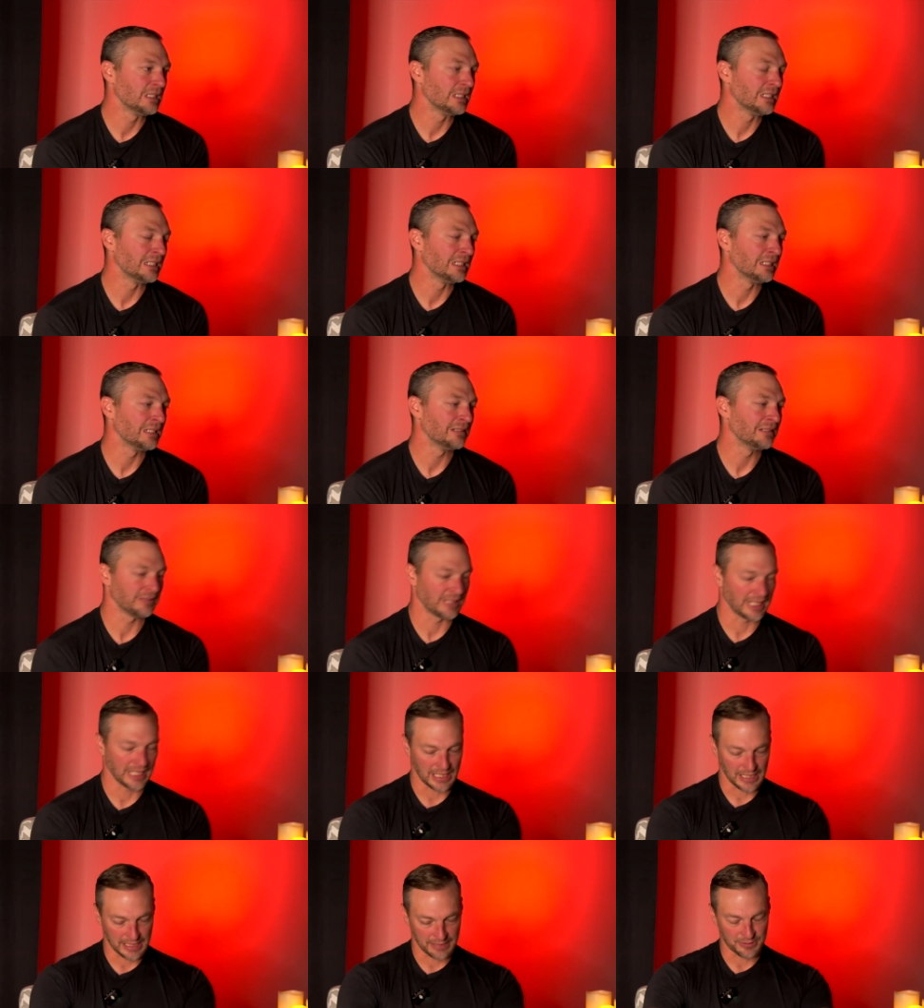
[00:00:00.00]

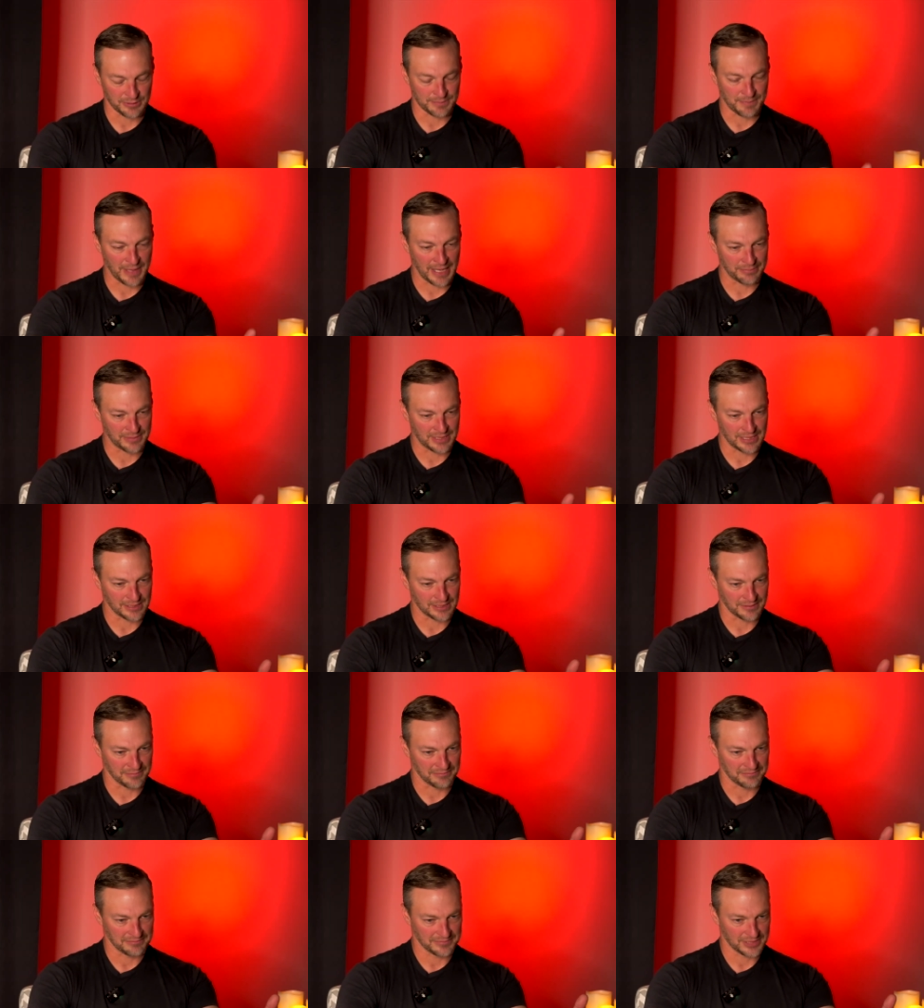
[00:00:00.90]
It was Baptism